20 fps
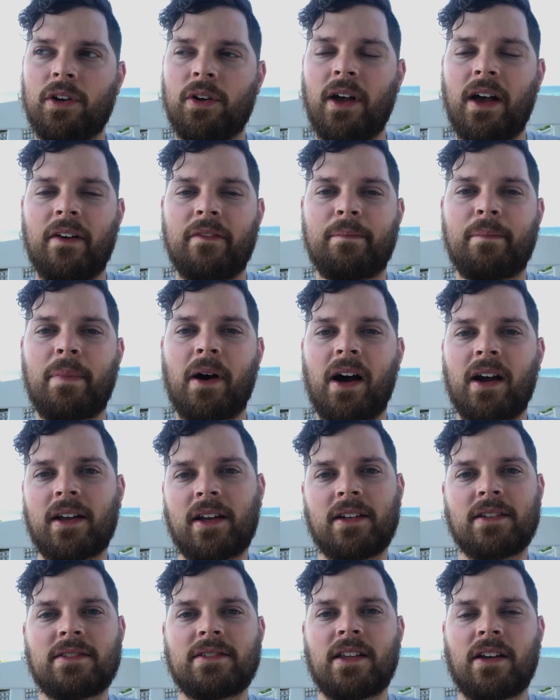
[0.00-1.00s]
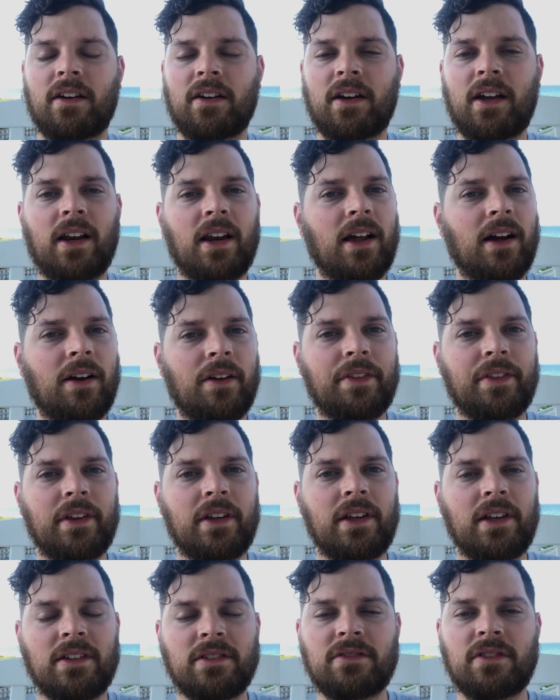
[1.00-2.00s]
you'll have pockets that are kind of
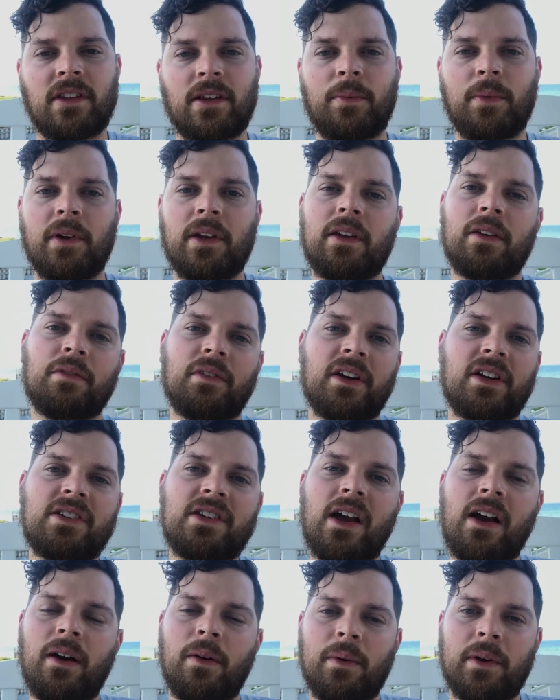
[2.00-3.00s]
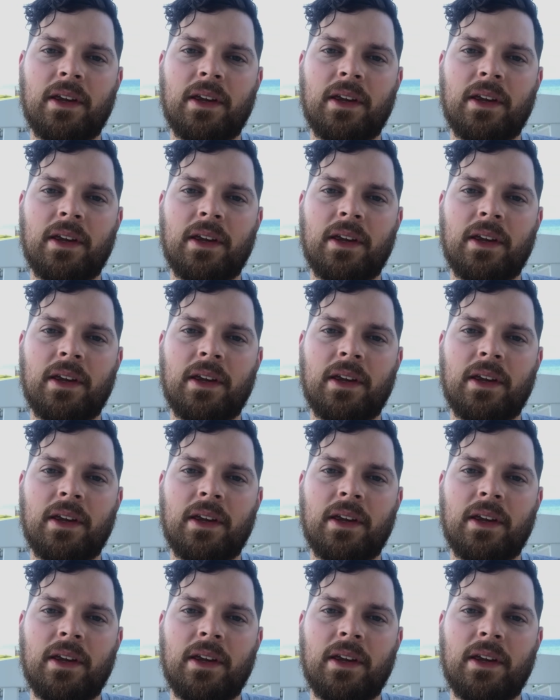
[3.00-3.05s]
healthy, and so then we can reach out.